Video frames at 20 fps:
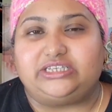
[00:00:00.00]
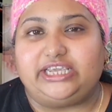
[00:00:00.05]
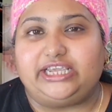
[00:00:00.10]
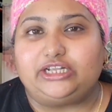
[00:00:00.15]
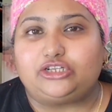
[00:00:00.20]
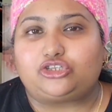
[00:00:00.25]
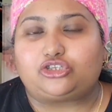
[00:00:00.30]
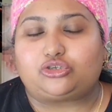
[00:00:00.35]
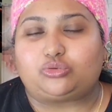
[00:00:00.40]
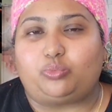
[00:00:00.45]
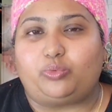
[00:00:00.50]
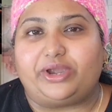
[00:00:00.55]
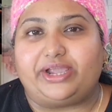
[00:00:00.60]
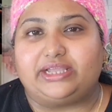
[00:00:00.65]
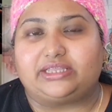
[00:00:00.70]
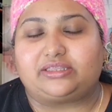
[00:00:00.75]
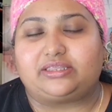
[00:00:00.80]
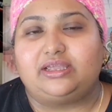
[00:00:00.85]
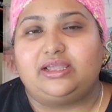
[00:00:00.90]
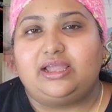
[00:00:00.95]
deals
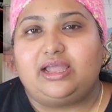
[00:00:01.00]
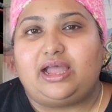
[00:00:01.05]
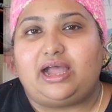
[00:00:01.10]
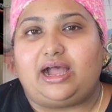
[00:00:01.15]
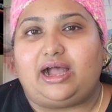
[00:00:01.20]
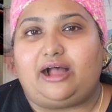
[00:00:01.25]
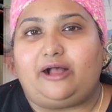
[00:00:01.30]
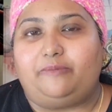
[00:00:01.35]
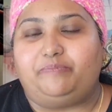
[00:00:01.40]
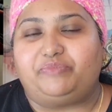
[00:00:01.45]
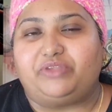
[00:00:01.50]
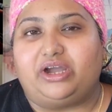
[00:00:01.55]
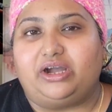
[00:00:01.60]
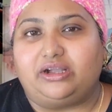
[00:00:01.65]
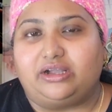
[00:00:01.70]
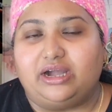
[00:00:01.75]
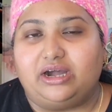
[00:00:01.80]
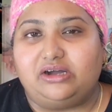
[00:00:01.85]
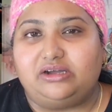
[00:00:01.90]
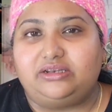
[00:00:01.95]
with
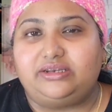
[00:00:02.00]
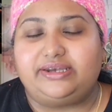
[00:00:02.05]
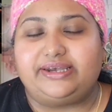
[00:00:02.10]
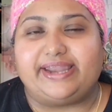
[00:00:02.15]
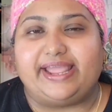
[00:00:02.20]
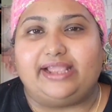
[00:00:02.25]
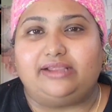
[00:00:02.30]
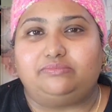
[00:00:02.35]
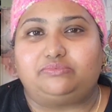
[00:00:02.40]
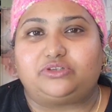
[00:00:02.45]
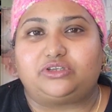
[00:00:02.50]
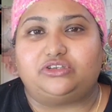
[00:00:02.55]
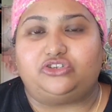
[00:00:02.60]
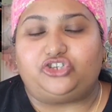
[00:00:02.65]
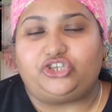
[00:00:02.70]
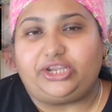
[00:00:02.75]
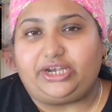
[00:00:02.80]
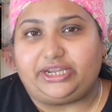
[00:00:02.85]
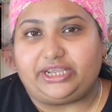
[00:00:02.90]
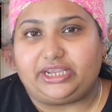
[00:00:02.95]
a girl named
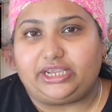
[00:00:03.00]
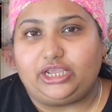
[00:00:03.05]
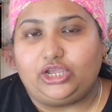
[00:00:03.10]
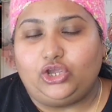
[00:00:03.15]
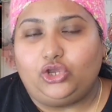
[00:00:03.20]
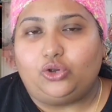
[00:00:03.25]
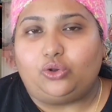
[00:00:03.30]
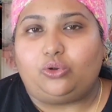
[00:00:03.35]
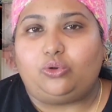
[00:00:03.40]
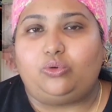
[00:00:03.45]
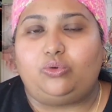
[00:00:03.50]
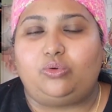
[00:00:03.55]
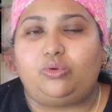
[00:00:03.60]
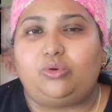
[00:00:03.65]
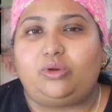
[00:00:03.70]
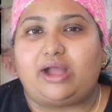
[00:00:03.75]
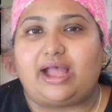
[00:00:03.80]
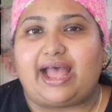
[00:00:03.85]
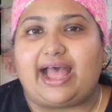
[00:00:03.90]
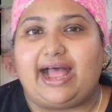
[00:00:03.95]
Jilly
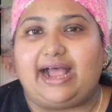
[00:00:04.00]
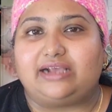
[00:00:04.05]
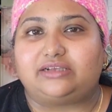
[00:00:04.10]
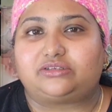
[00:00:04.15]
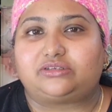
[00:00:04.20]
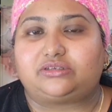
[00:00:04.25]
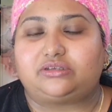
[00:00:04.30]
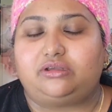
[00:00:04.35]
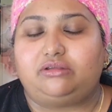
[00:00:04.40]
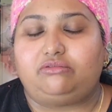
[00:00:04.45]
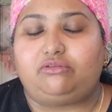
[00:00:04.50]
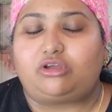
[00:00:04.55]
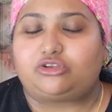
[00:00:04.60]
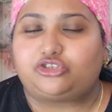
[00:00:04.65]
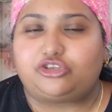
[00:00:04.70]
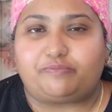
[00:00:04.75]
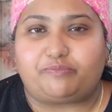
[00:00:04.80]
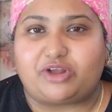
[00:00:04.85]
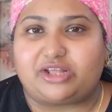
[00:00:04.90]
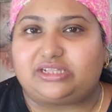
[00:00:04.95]
who has
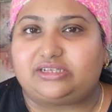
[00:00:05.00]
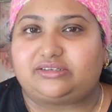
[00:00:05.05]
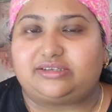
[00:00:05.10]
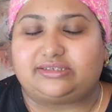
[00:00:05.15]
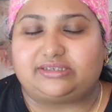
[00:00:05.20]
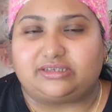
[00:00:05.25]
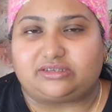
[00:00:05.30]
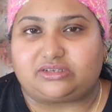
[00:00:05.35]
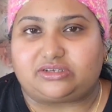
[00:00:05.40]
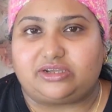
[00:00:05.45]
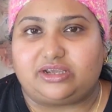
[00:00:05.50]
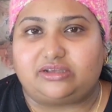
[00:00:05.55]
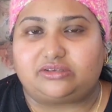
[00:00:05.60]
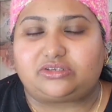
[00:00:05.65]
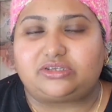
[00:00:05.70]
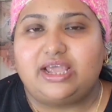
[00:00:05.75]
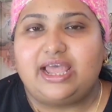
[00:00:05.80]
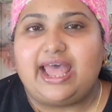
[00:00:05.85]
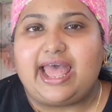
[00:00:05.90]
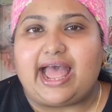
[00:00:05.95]
lots of brothers and
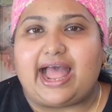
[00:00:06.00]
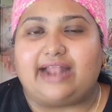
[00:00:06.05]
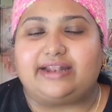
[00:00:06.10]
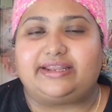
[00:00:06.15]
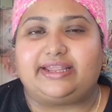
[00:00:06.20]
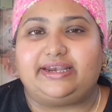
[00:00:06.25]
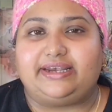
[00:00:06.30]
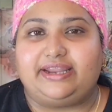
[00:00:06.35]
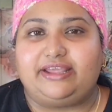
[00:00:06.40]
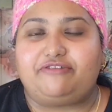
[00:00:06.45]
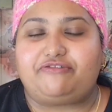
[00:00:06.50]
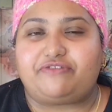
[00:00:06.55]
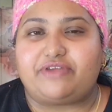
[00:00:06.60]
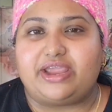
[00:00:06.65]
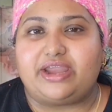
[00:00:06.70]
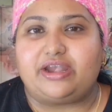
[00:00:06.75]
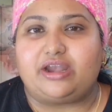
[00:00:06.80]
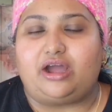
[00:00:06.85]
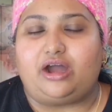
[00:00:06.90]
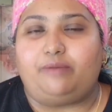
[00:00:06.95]
sisters, and they live
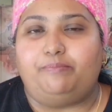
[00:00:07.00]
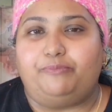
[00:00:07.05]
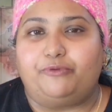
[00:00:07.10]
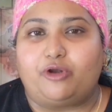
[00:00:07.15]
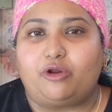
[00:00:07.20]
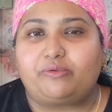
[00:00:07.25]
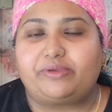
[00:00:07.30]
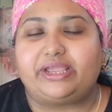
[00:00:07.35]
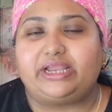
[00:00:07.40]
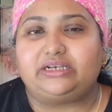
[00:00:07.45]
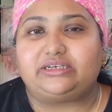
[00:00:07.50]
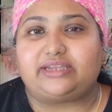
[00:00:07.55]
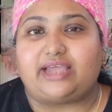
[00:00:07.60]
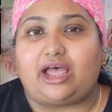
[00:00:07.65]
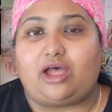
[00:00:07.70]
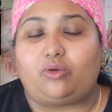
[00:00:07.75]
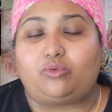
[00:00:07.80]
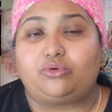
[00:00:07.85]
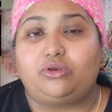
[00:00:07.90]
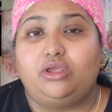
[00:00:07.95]
in a broken
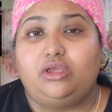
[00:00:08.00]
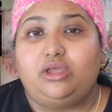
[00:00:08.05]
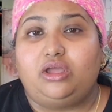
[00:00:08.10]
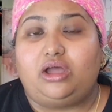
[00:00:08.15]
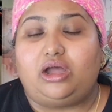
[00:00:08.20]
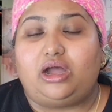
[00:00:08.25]
down